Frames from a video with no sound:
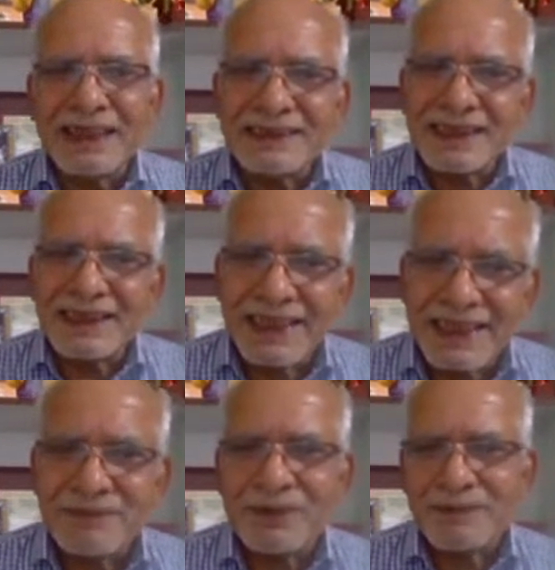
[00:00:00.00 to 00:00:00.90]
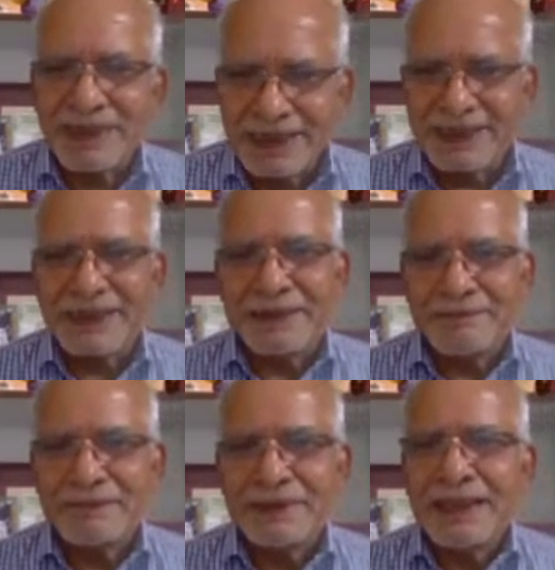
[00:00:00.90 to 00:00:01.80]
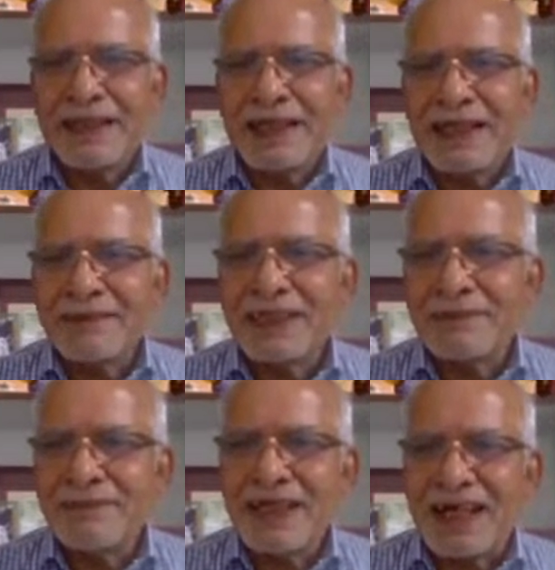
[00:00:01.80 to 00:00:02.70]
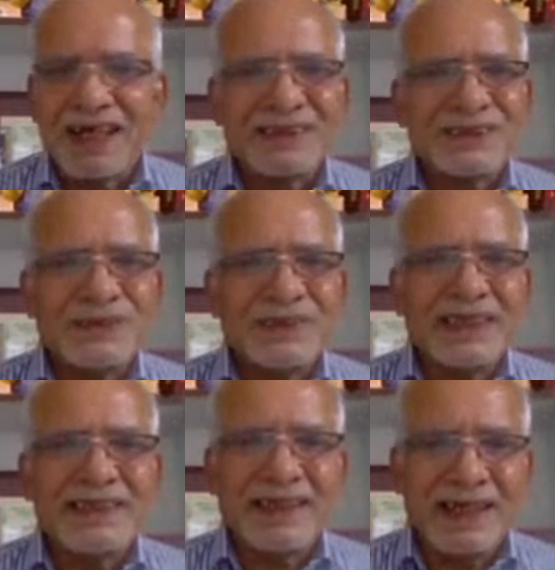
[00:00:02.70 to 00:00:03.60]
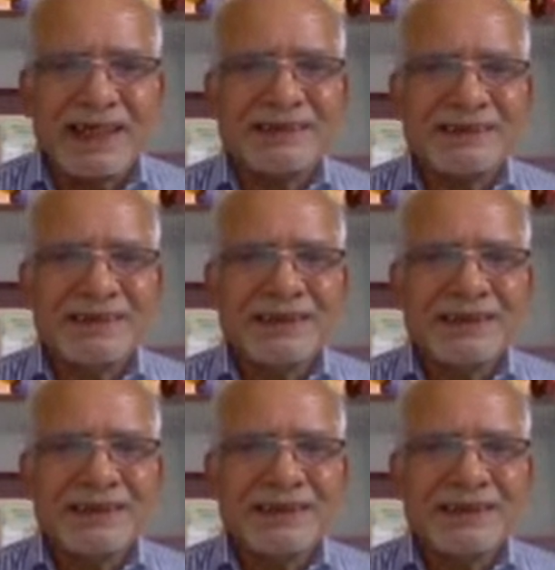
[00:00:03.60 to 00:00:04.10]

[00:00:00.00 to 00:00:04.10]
as I came from India, I might be asked to take a hand.